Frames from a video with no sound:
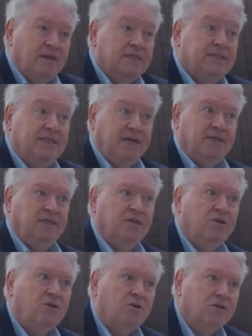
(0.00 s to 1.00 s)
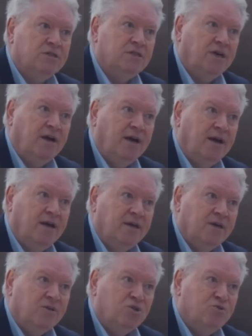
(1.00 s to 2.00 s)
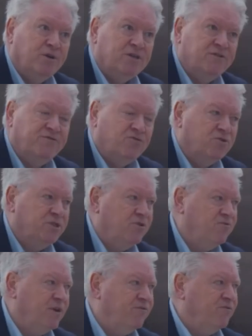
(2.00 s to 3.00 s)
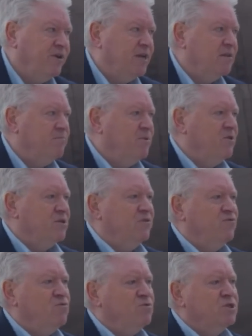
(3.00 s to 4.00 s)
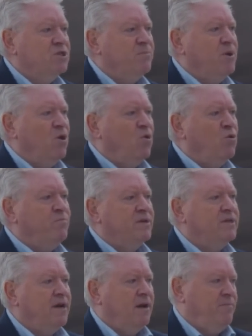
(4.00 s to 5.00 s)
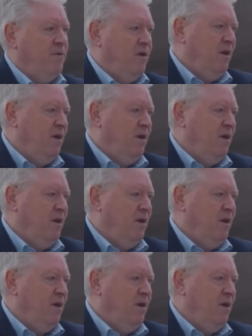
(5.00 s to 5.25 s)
Certainly not in the 2014 referendum, because if it was to be opened up,